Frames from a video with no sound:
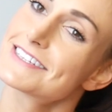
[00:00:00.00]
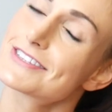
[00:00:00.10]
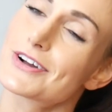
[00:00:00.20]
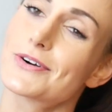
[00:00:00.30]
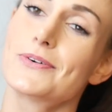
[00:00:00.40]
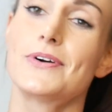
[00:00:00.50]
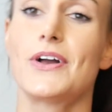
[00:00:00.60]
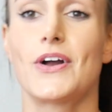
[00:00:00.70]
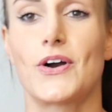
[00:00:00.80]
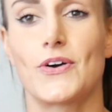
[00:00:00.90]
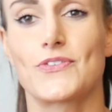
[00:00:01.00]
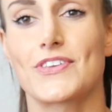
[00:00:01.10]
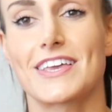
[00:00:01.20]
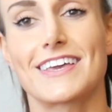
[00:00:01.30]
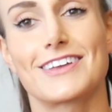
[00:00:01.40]
so
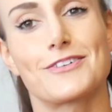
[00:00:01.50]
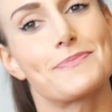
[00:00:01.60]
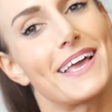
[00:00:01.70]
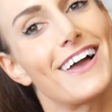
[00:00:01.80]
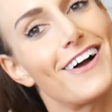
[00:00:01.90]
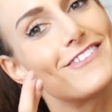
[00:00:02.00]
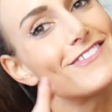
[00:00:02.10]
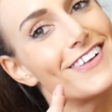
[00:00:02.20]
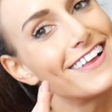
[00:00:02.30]
hopefully it'll pay off.